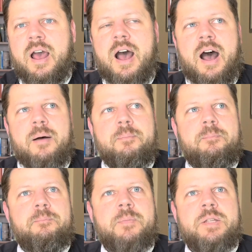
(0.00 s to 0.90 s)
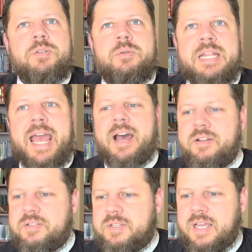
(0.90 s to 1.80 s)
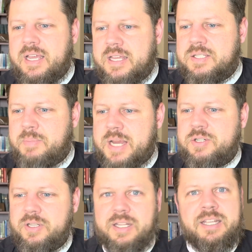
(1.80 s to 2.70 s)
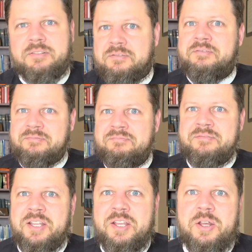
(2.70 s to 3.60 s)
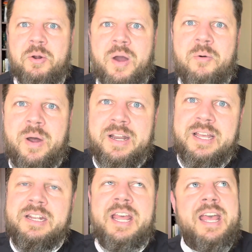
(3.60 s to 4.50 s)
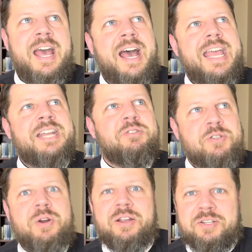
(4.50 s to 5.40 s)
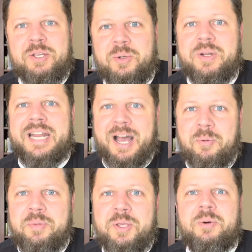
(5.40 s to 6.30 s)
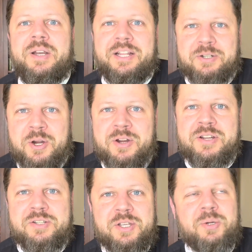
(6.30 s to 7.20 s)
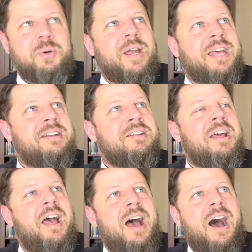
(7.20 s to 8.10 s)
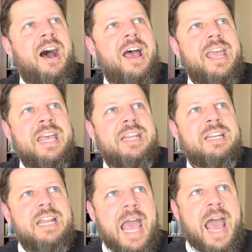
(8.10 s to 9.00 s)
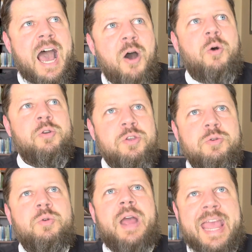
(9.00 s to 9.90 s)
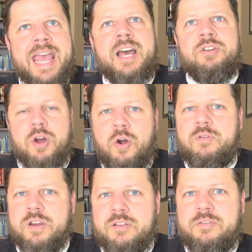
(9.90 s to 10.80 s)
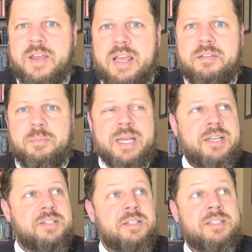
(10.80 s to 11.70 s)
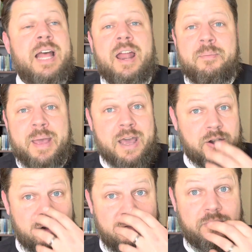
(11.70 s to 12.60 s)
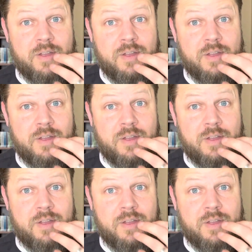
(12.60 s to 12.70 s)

Um, and so, dads, especially, you know, I want to uh, instruct you and help you and encourage you in, uh, in how you hand over the faith because it's not a matter of